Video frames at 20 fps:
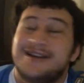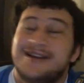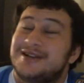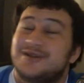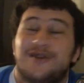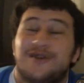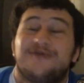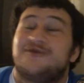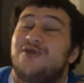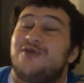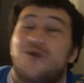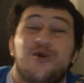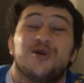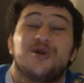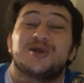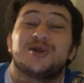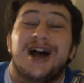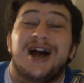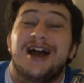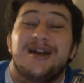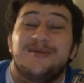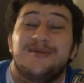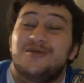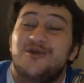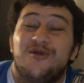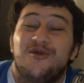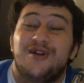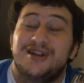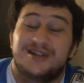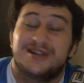So of course I am
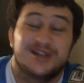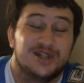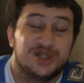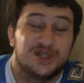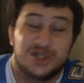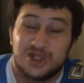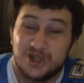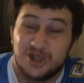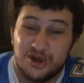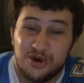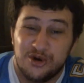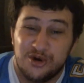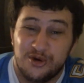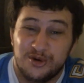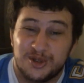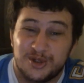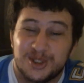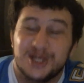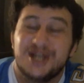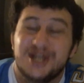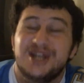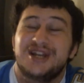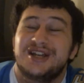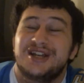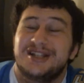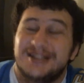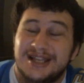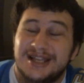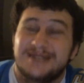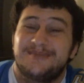going to choose
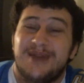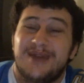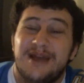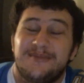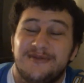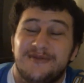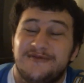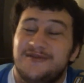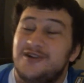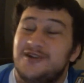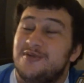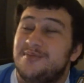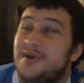this pay-per-view.